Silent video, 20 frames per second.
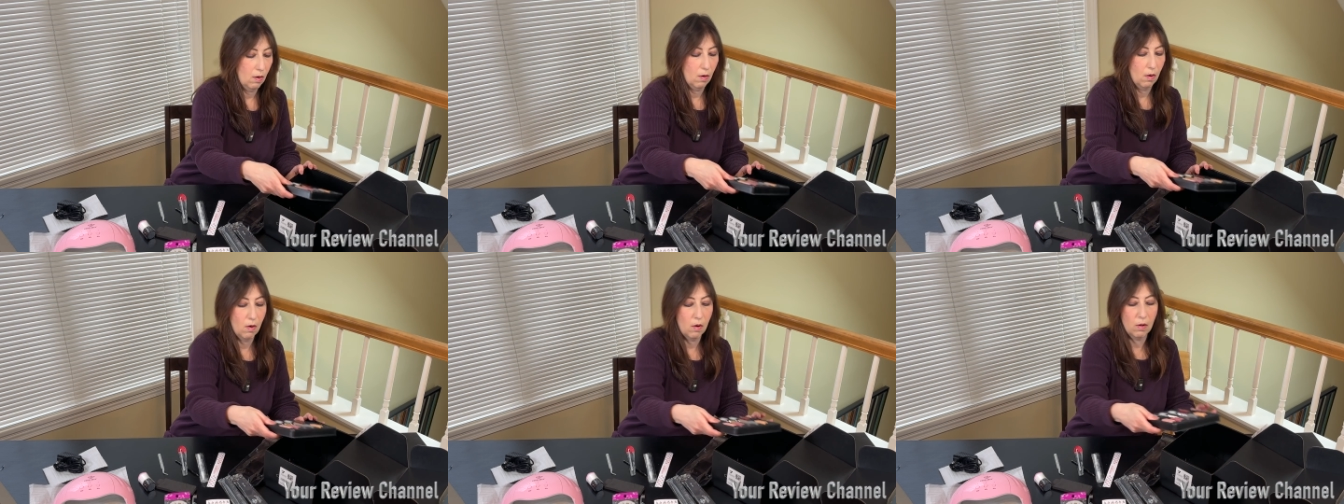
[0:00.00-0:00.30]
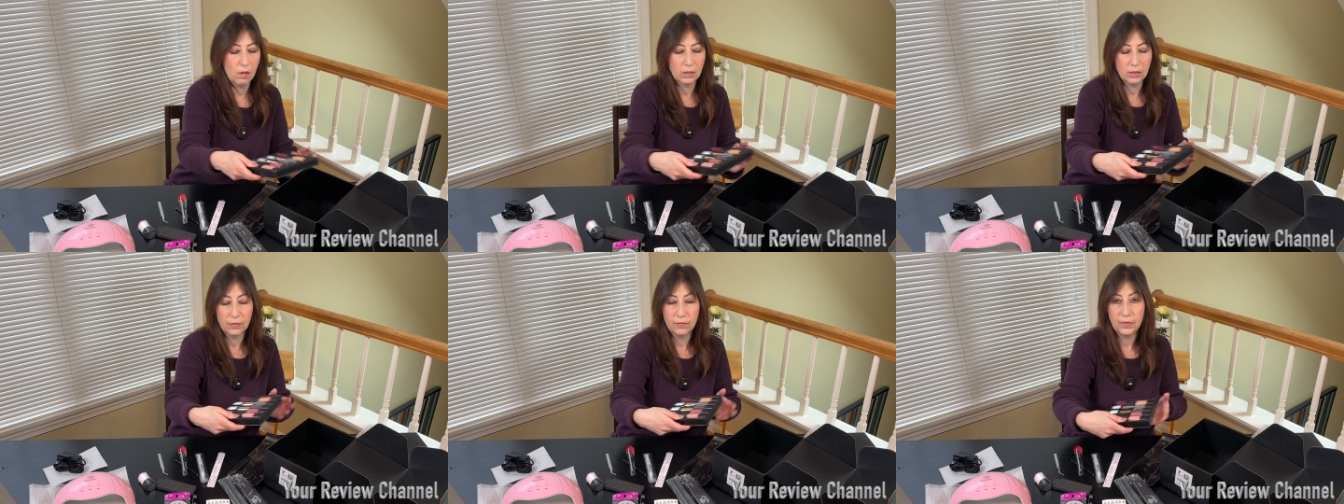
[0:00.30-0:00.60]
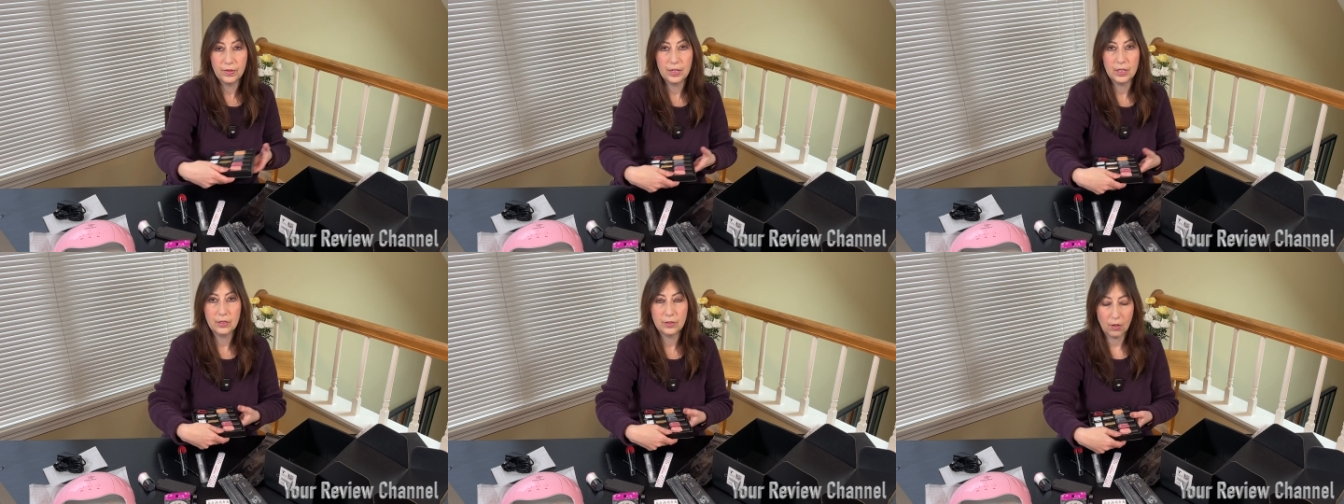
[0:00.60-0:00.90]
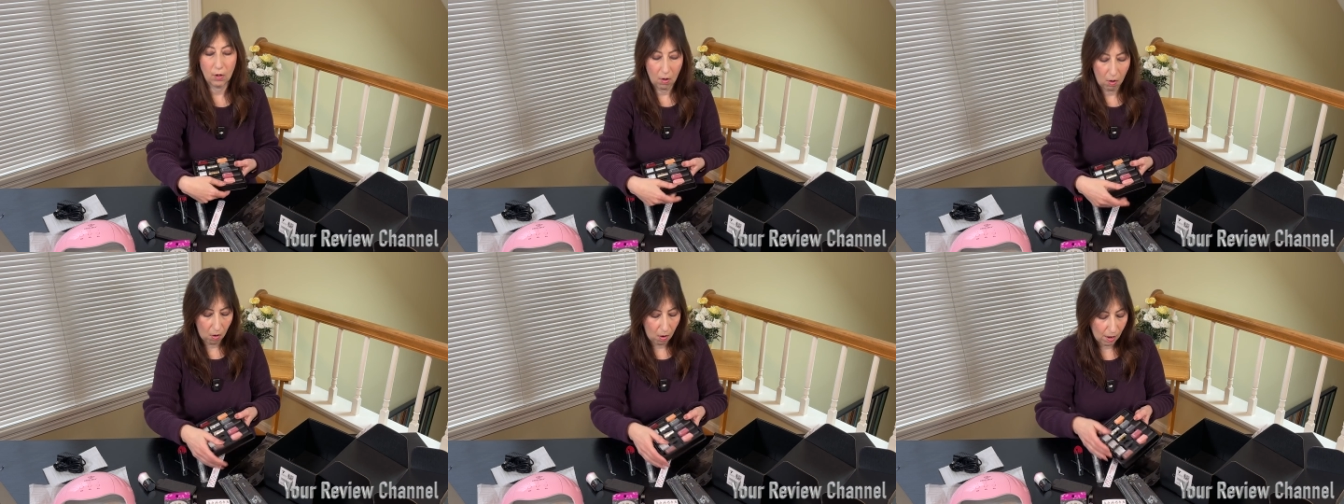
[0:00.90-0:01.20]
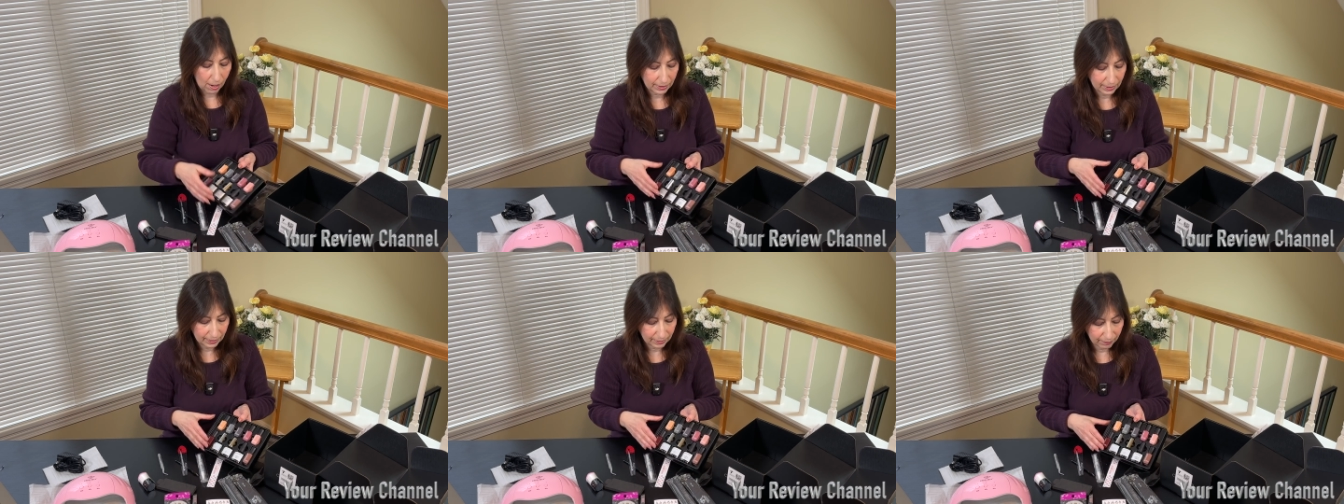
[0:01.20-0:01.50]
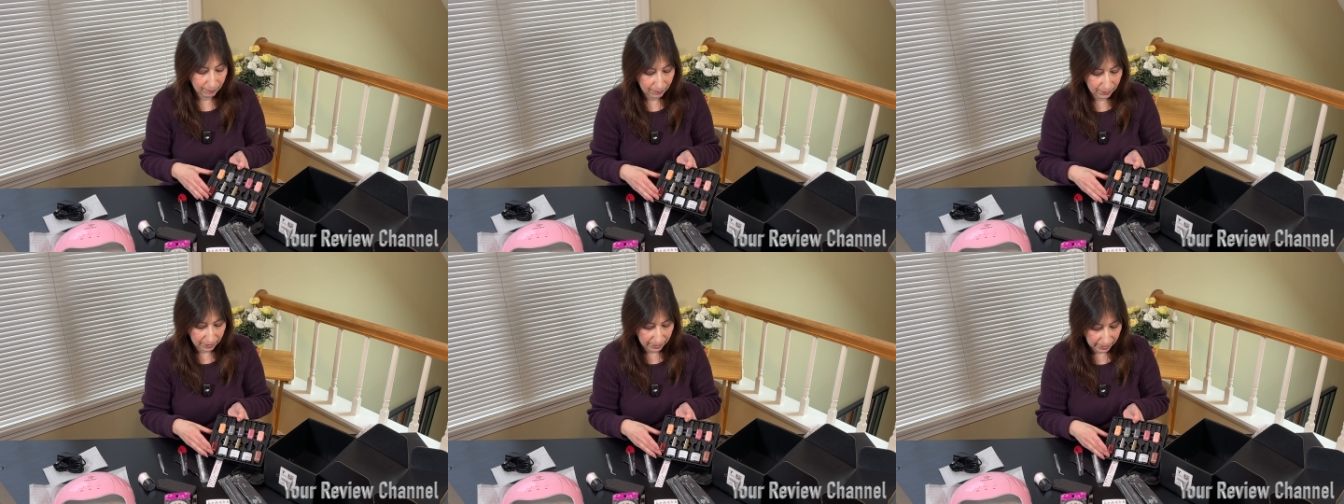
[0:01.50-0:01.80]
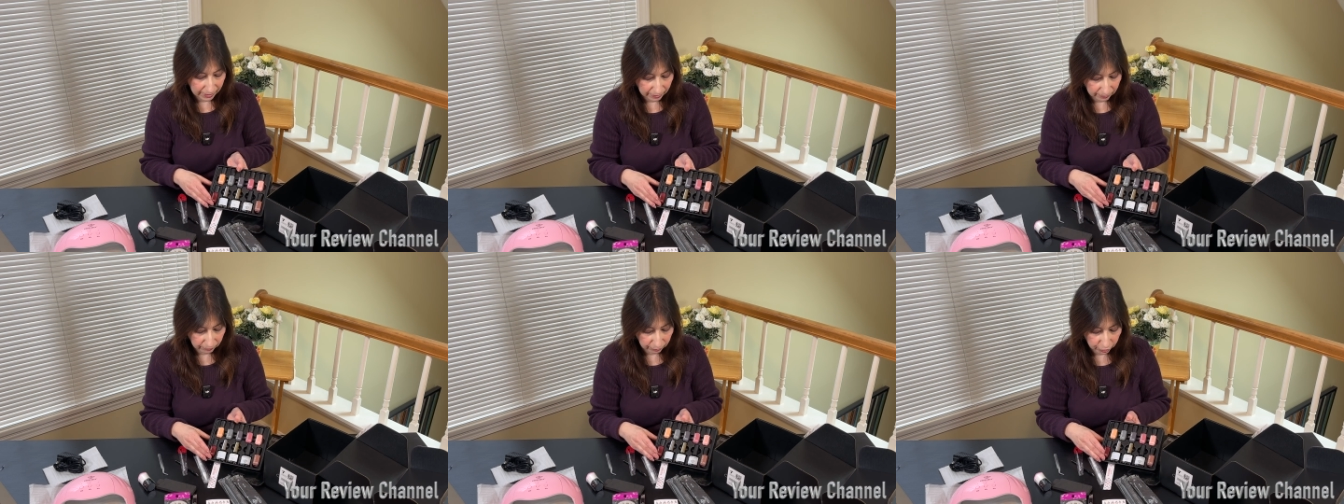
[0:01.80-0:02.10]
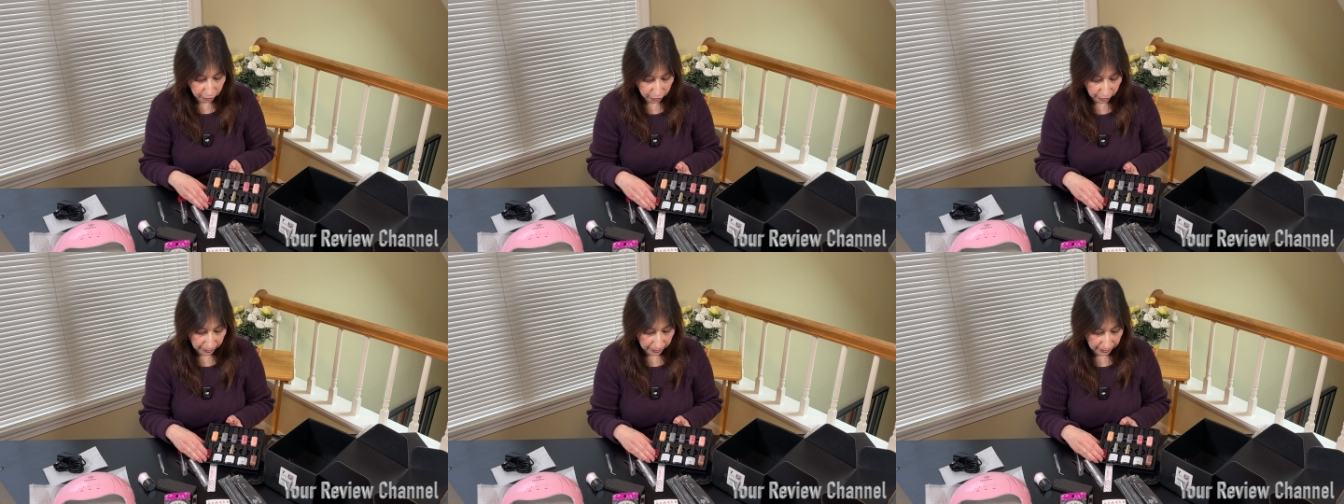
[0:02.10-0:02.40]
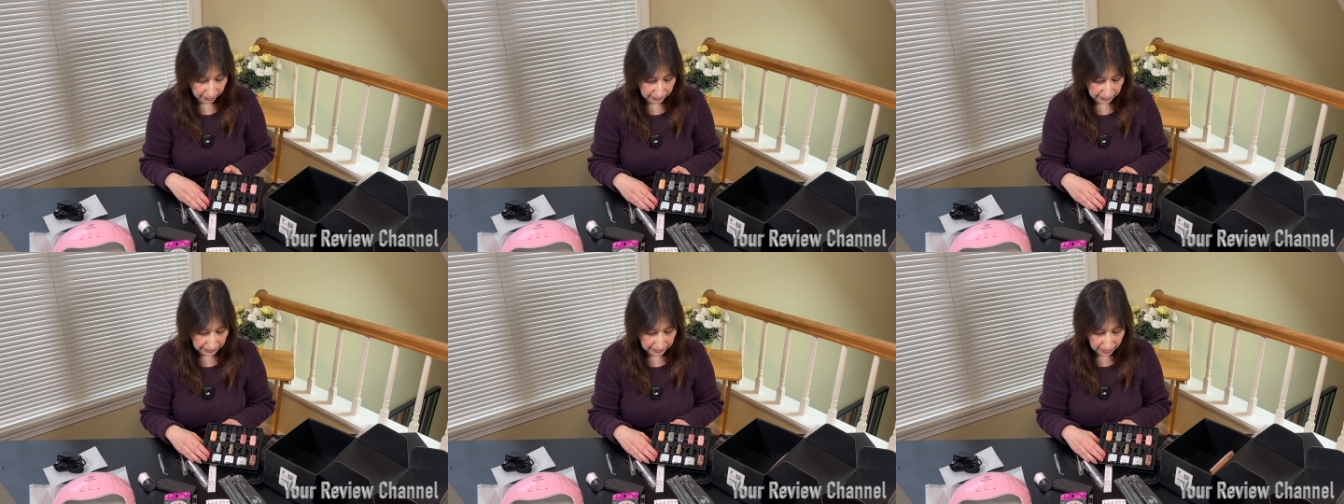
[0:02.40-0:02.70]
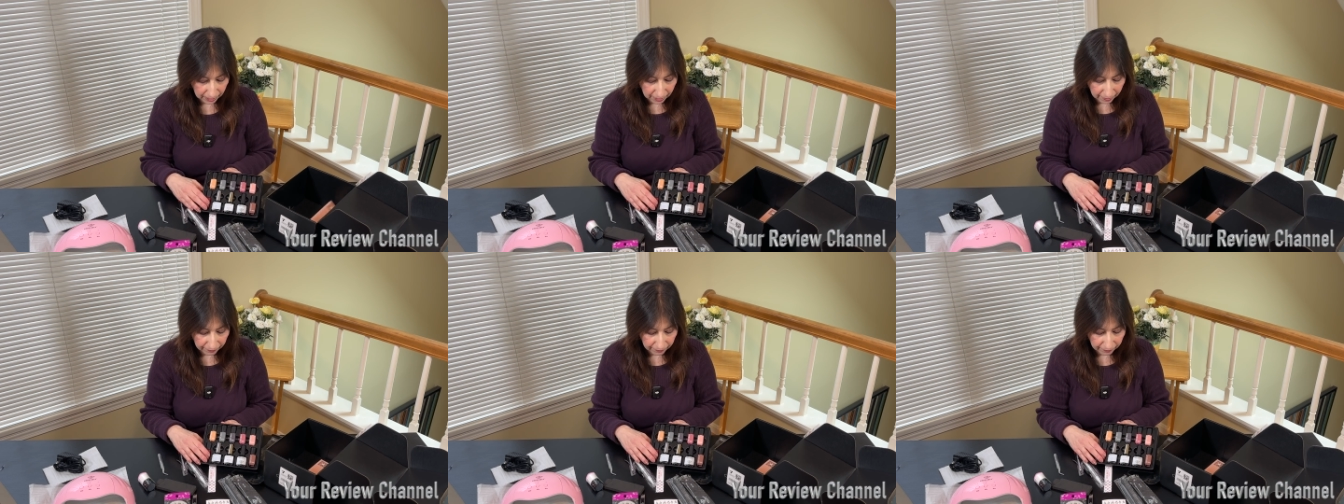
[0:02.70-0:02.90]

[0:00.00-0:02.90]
all of these awesome nail shades.